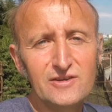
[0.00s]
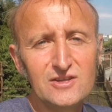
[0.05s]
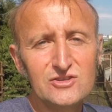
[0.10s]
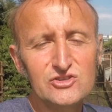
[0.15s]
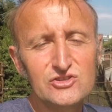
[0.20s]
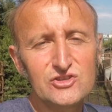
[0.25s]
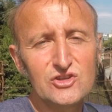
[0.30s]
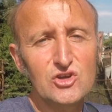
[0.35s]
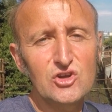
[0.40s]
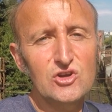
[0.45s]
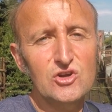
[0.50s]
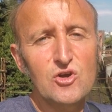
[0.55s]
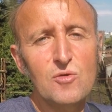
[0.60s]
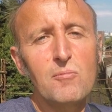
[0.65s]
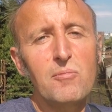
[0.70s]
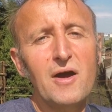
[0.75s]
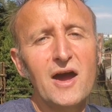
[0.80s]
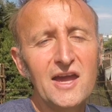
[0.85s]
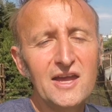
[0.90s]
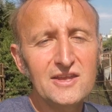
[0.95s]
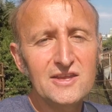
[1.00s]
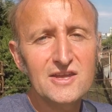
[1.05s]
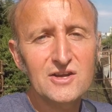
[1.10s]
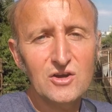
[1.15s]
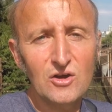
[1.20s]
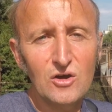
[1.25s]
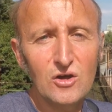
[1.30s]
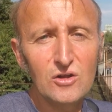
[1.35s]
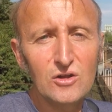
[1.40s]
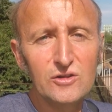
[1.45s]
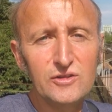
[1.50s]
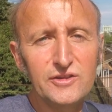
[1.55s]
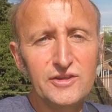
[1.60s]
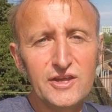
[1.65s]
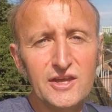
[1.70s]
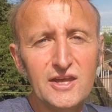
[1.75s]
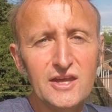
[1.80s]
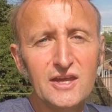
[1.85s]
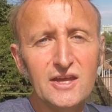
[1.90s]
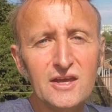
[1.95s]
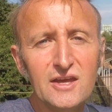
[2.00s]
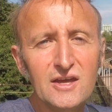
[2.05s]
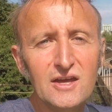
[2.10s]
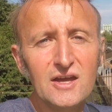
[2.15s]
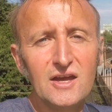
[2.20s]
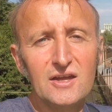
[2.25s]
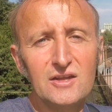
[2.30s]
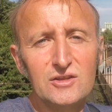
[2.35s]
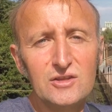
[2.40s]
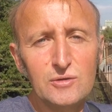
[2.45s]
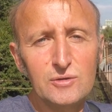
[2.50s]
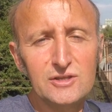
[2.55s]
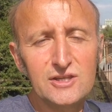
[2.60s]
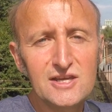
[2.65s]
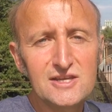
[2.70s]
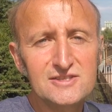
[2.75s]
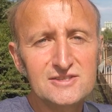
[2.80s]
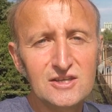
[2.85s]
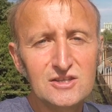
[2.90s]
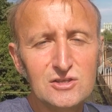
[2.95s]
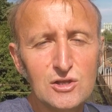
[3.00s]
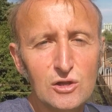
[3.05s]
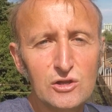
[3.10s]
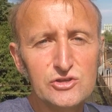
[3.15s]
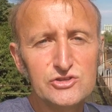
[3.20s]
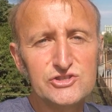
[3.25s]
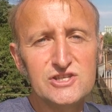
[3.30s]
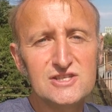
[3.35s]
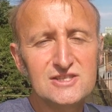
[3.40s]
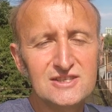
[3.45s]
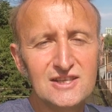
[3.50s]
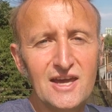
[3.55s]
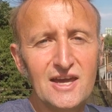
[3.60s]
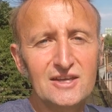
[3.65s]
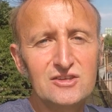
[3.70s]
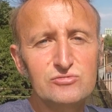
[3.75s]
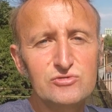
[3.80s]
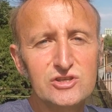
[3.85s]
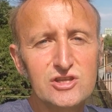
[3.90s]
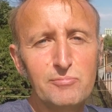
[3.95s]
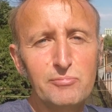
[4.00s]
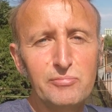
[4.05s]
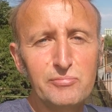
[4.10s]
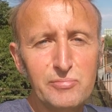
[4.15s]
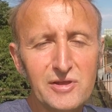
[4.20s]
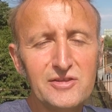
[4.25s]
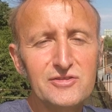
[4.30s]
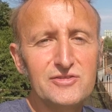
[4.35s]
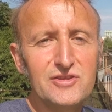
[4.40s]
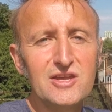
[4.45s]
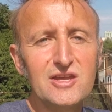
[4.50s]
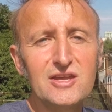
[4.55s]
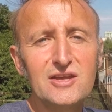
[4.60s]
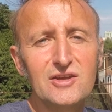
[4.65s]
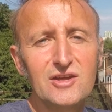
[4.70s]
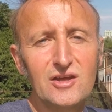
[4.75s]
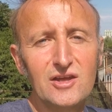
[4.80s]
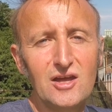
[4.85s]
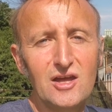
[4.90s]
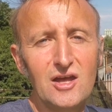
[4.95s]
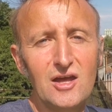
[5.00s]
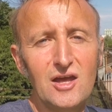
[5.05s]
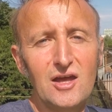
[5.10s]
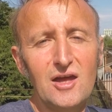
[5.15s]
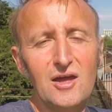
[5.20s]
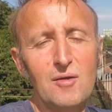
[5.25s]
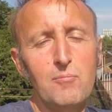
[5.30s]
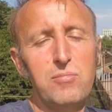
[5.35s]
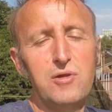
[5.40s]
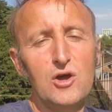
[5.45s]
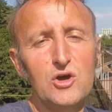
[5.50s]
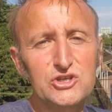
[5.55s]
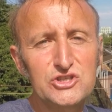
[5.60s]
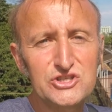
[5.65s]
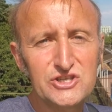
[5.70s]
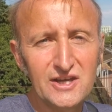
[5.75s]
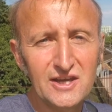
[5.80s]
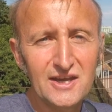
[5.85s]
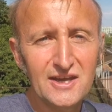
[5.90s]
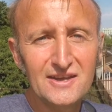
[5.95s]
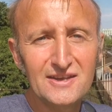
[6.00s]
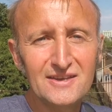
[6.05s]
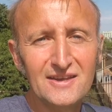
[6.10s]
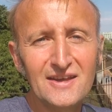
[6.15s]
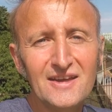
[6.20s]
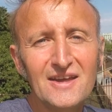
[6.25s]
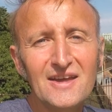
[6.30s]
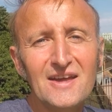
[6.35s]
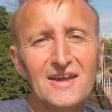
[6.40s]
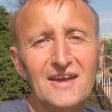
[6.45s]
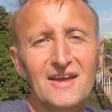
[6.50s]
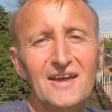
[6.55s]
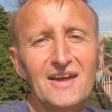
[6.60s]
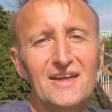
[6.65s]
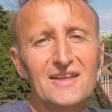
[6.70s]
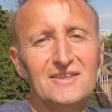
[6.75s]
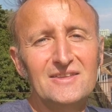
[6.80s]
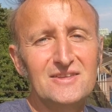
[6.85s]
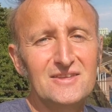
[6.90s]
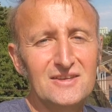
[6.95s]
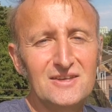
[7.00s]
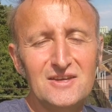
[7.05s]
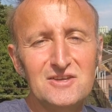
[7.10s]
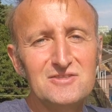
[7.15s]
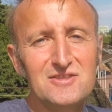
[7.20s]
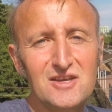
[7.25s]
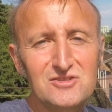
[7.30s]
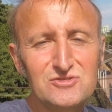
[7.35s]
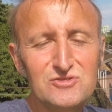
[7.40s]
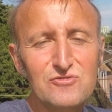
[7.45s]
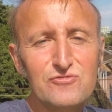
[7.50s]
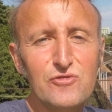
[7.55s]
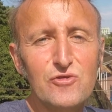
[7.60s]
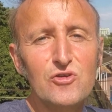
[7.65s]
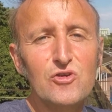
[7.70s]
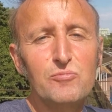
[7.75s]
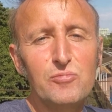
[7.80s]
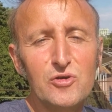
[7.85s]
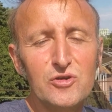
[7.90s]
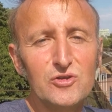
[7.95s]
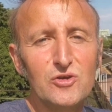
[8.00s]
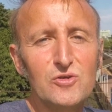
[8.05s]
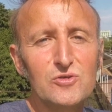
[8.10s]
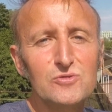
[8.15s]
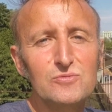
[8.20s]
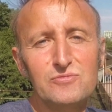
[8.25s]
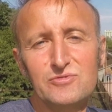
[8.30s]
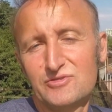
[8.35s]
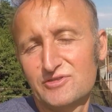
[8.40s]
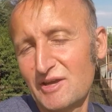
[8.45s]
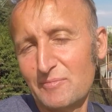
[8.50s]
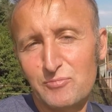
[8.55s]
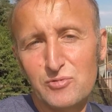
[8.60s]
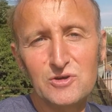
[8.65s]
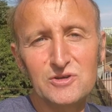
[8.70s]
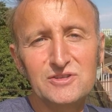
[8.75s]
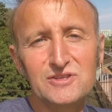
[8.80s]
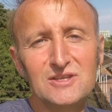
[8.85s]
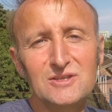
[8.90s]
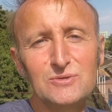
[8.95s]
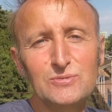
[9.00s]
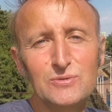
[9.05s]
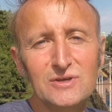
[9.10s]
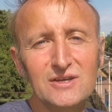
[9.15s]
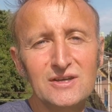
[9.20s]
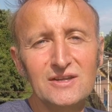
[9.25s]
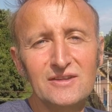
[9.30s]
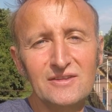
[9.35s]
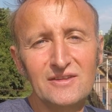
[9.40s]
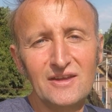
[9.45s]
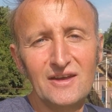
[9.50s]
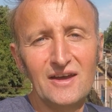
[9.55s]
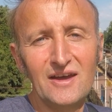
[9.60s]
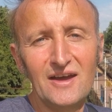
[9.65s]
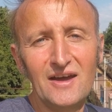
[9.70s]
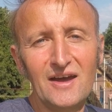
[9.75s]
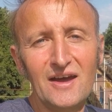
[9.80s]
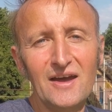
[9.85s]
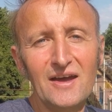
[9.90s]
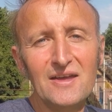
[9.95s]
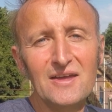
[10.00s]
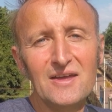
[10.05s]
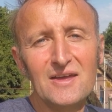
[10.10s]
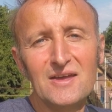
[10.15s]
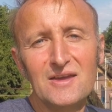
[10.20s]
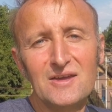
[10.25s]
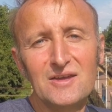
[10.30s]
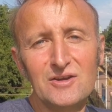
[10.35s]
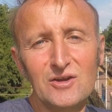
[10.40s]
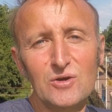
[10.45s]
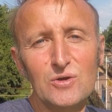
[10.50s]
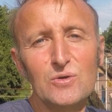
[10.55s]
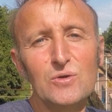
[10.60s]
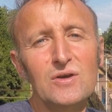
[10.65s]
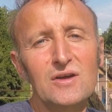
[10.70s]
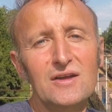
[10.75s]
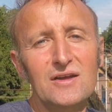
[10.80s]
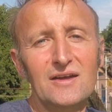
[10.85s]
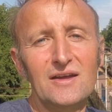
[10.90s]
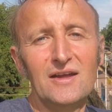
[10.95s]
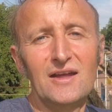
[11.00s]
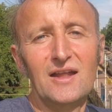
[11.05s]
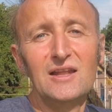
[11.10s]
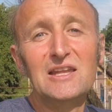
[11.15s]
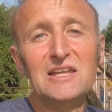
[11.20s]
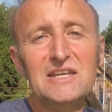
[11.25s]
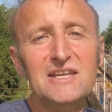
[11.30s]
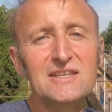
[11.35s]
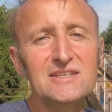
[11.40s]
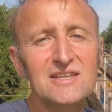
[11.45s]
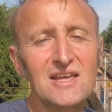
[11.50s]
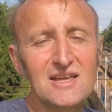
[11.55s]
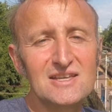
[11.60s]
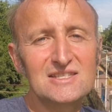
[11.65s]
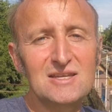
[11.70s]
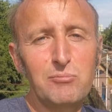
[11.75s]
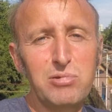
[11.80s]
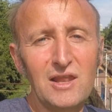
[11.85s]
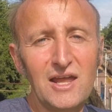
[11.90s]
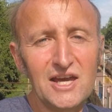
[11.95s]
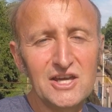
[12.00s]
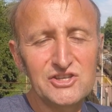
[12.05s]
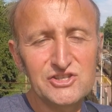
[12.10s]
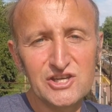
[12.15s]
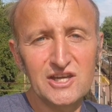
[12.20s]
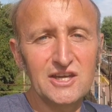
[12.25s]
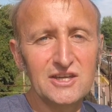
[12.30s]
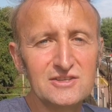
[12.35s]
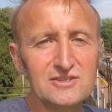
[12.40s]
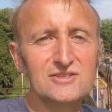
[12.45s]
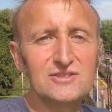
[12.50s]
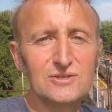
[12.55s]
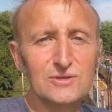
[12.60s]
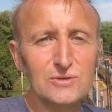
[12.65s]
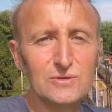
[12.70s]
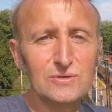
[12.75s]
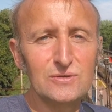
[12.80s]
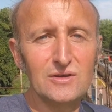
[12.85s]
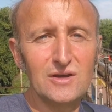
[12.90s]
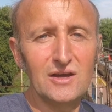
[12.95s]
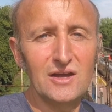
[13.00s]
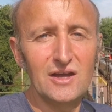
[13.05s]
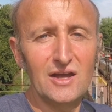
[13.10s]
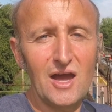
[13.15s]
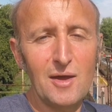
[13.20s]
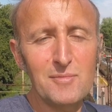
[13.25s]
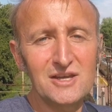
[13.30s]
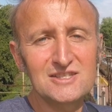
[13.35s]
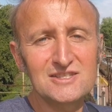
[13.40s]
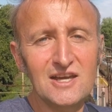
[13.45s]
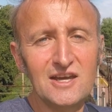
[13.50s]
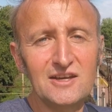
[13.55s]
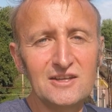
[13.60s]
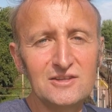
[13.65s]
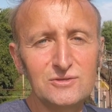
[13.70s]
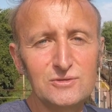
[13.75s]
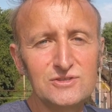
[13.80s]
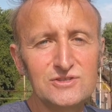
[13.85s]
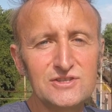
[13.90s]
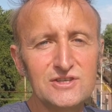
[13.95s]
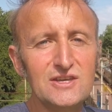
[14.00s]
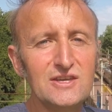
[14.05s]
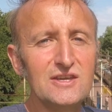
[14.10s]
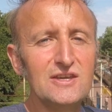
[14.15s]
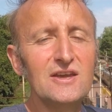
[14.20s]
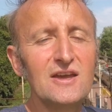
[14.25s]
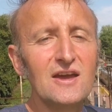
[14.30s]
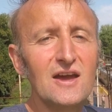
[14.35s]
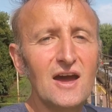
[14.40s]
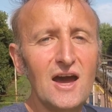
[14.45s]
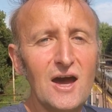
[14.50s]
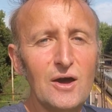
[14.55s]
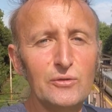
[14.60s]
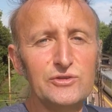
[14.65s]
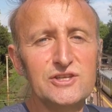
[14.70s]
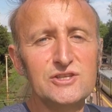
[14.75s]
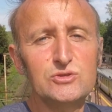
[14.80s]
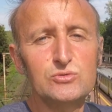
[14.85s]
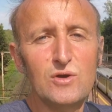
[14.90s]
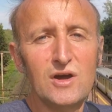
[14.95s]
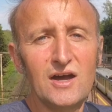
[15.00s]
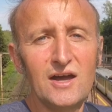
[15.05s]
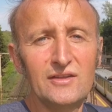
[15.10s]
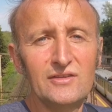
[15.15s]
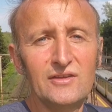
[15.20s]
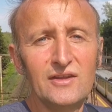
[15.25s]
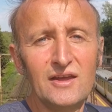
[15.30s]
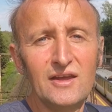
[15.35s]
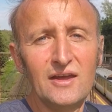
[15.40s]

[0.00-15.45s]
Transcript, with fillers: and combining all the nowadays technologies like 3D printing, uh, blockchain, and uh, industry 4.0 supported with uh, you know uh, lean supply chain so uh, i'm excited to see how this one